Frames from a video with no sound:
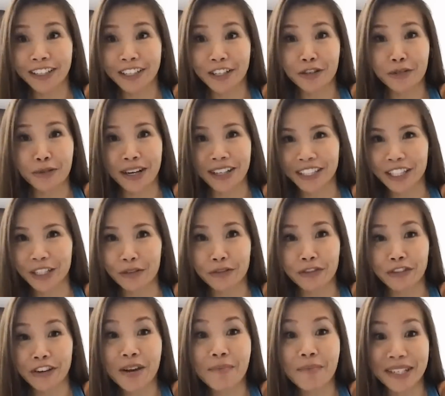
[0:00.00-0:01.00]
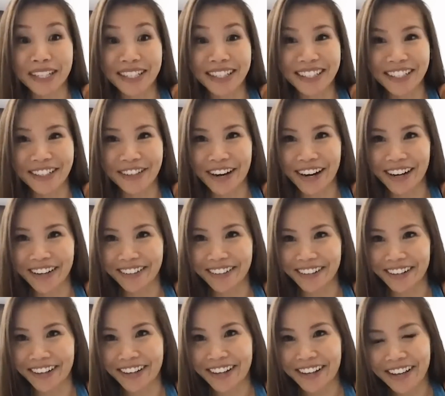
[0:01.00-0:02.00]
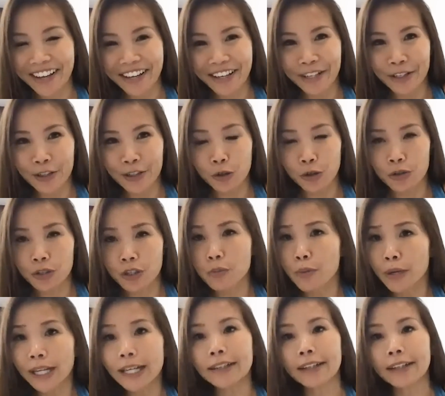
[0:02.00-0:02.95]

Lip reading: distracted. We're very busy, right? Yeah. So just break it